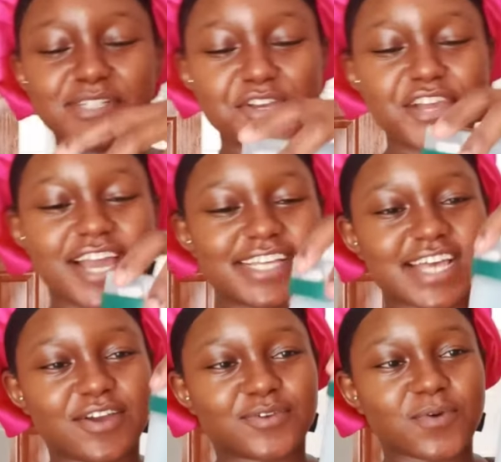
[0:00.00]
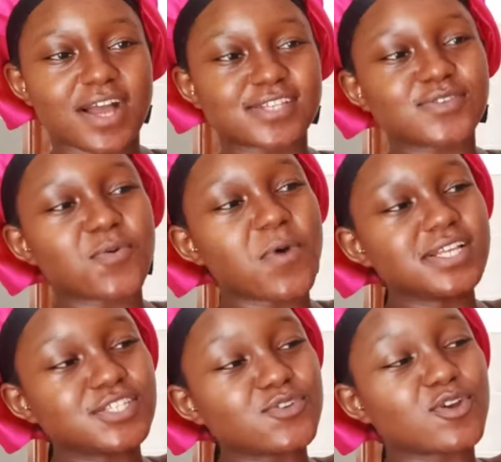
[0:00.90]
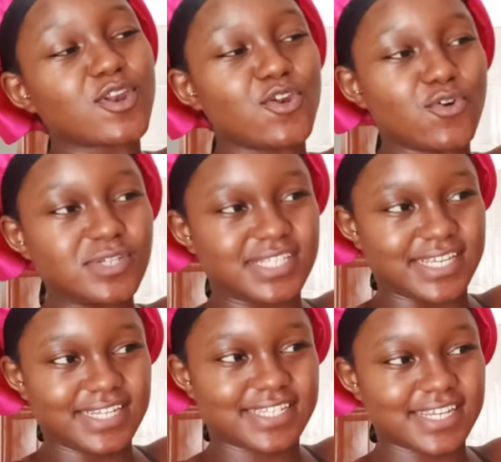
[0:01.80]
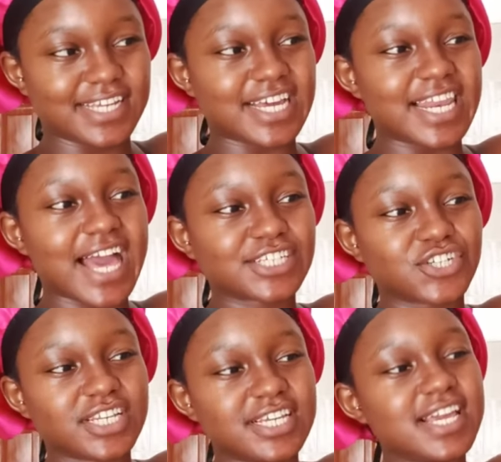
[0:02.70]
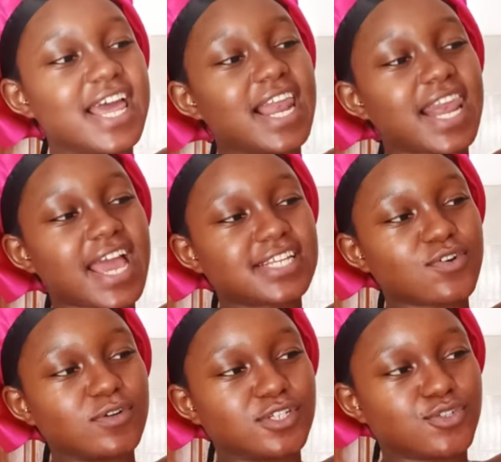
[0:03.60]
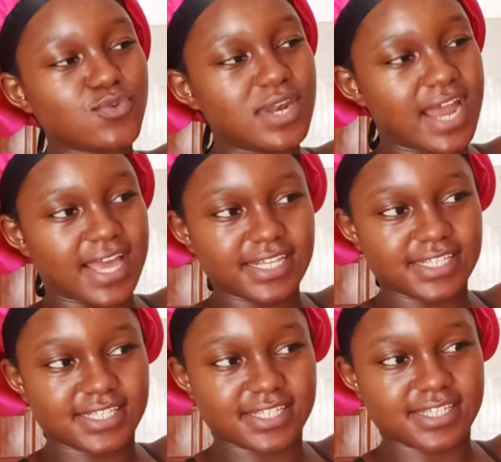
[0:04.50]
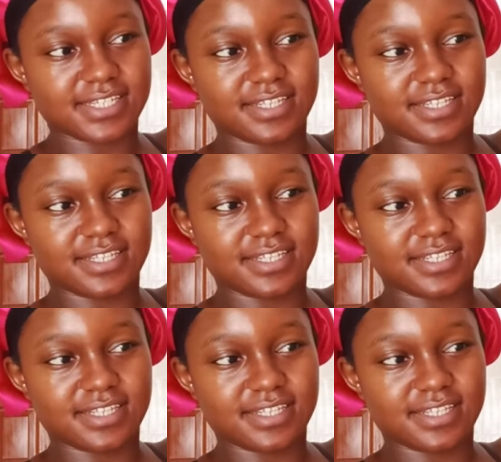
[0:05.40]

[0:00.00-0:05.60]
you guys how it works. So once you close it, it'll actually light on two lights.